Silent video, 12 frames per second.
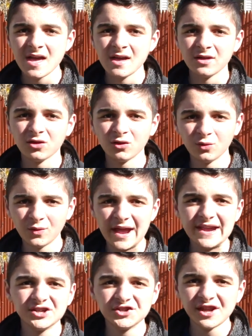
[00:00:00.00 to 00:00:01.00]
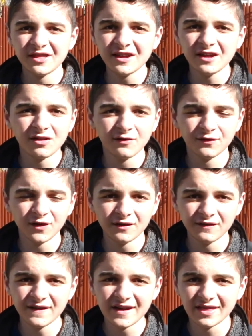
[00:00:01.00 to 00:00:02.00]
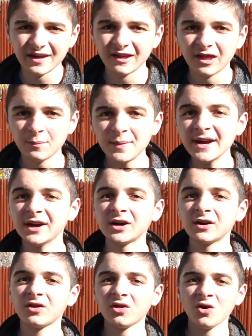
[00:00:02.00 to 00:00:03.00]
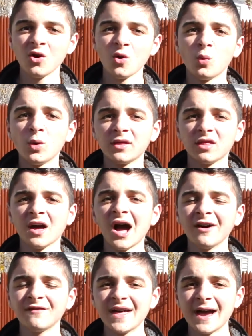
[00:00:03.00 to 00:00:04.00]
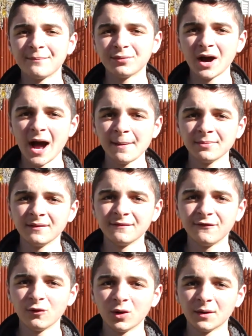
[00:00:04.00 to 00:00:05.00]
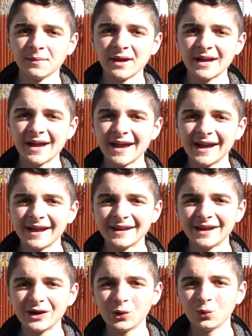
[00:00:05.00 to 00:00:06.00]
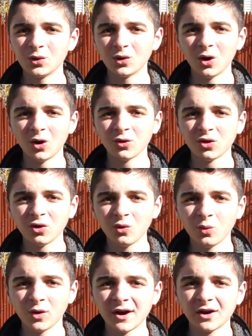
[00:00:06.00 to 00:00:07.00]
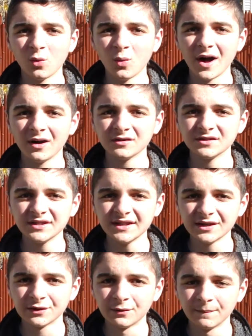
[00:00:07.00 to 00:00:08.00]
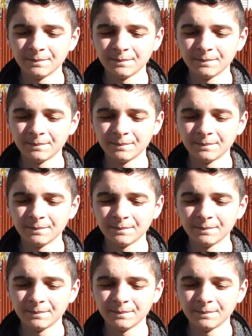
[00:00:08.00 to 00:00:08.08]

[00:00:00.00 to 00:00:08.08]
So HTC's front-facing speakers would solve that problem for me, and it would also work well too.